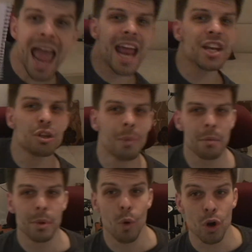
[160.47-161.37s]
And you
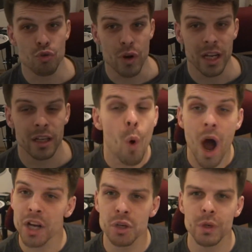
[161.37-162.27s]
might be wondering,
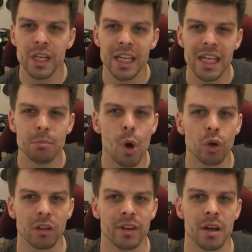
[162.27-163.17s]
why do we need
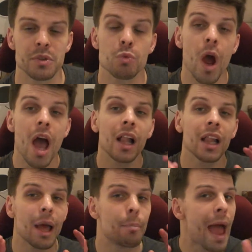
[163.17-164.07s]
modal verbs?
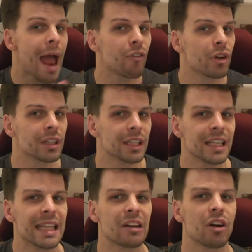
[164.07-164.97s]
Well,
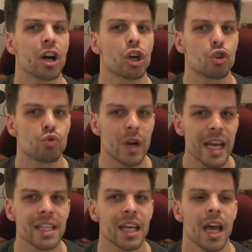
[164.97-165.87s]
apparently there are
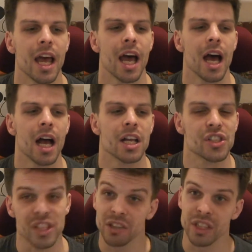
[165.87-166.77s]
great
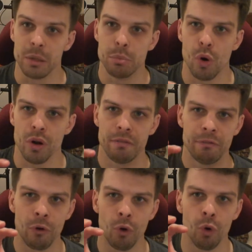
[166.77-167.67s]
starting point
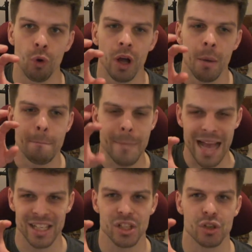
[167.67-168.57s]
for
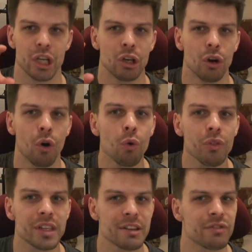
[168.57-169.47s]
mastering all
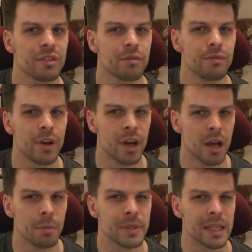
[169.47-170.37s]
the different
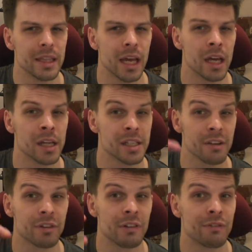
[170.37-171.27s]
verbs in their
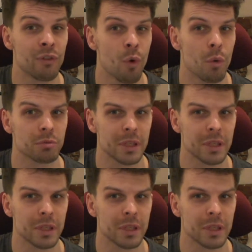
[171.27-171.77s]
different forms.